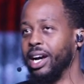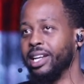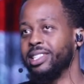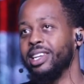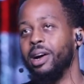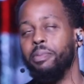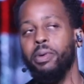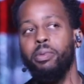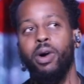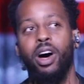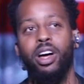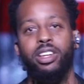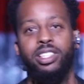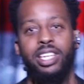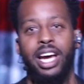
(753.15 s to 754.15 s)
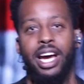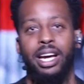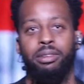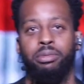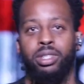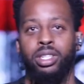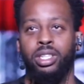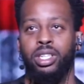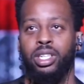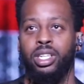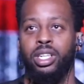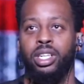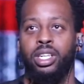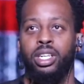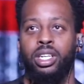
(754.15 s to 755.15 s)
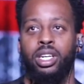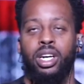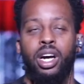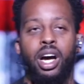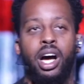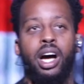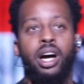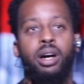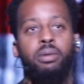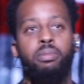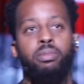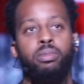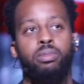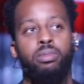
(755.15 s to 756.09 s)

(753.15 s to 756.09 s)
I tell people all the time um,